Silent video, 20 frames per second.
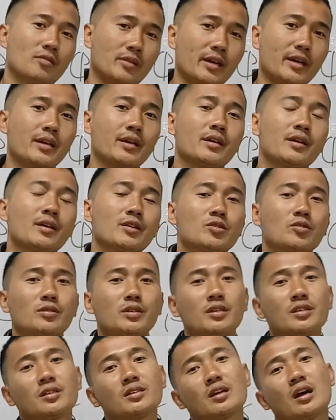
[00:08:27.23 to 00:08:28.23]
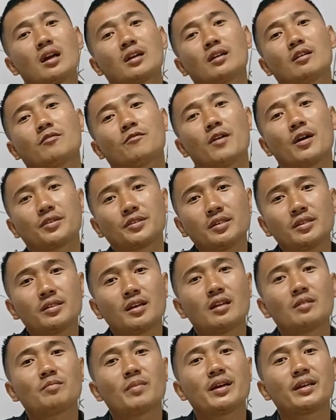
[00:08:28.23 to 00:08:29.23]
Okay, so these are the functions
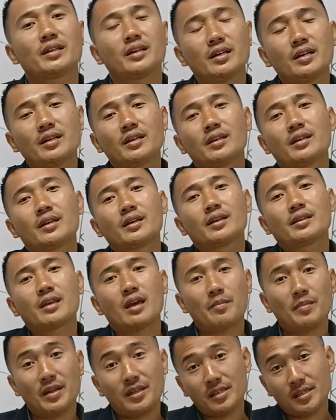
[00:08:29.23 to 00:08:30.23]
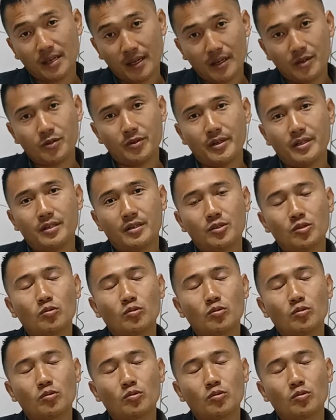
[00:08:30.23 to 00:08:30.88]
done by the cabinet secretary.